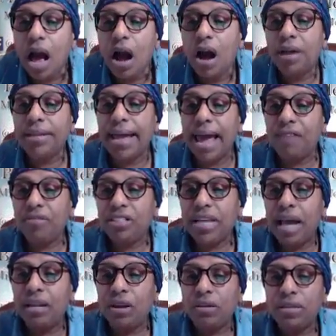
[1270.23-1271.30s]
on the average,
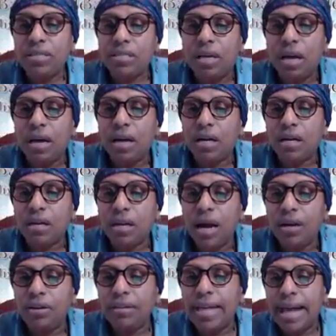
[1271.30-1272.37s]
how long does a
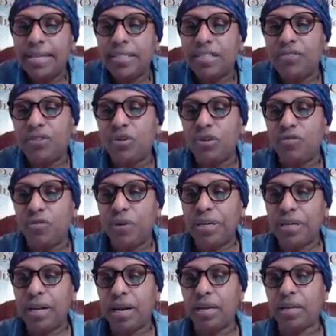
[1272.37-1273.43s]
cutter last if you
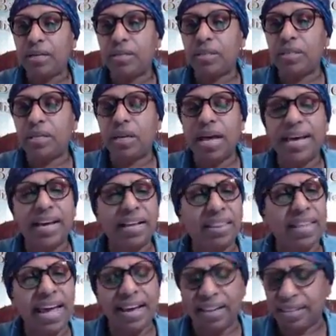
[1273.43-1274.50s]
avoid cutting steel?
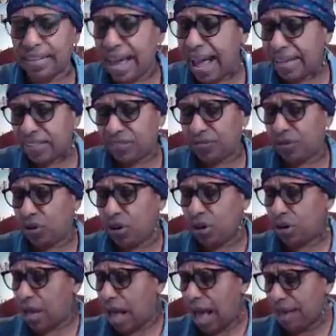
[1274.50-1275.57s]
They could last
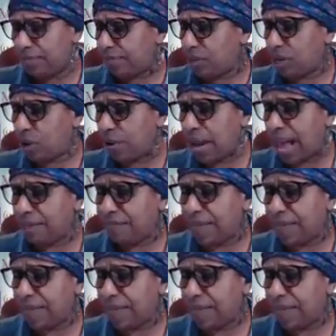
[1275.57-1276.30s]
for, you know what,